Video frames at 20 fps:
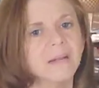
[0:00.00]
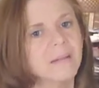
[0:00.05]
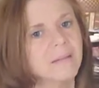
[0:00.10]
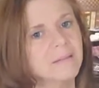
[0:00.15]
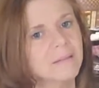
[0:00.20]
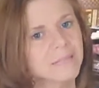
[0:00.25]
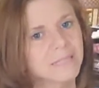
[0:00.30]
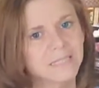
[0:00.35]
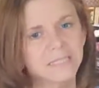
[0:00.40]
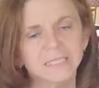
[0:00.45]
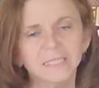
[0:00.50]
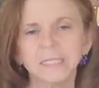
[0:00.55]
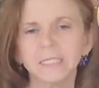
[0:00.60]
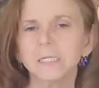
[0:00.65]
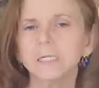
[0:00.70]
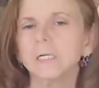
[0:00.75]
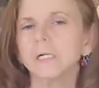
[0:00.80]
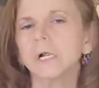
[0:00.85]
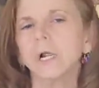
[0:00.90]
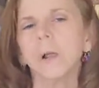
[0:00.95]

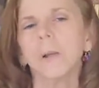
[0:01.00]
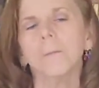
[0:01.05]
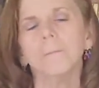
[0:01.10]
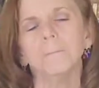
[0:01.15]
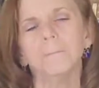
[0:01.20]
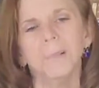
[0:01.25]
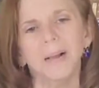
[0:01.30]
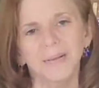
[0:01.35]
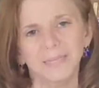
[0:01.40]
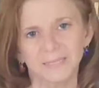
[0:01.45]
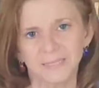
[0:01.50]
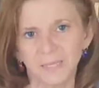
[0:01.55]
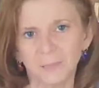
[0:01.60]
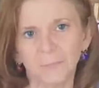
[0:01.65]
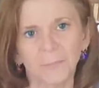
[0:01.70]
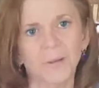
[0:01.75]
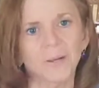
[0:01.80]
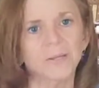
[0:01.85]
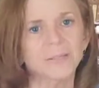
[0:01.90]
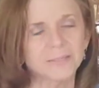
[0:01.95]
collegiate
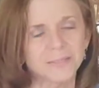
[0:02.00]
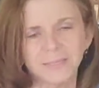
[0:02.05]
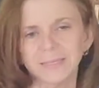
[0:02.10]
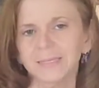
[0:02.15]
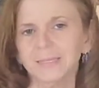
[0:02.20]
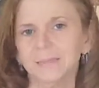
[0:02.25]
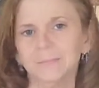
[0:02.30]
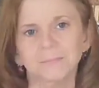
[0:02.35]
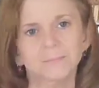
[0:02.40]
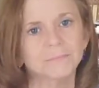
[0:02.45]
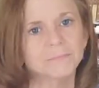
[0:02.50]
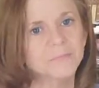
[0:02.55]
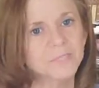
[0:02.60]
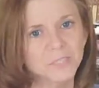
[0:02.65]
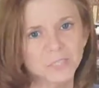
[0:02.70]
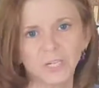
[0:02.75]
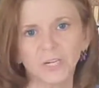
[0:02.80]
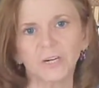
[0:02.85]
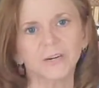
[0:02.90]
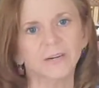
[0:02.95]
basketball team
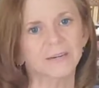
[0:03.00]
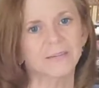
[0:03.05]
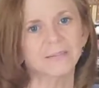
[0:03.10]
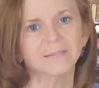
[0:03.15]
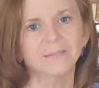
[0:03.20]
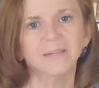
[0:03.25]
shirt,